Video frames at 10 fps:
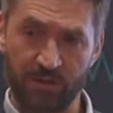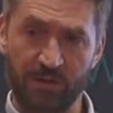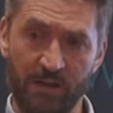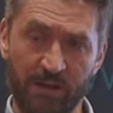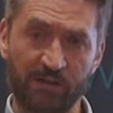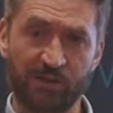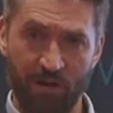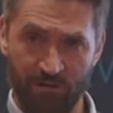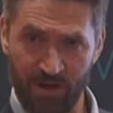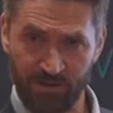in, in
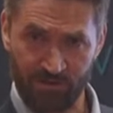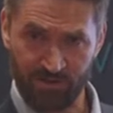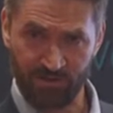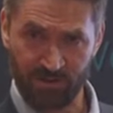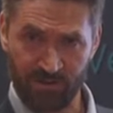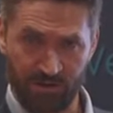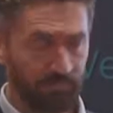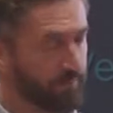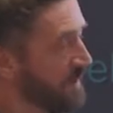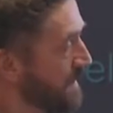interrogating this data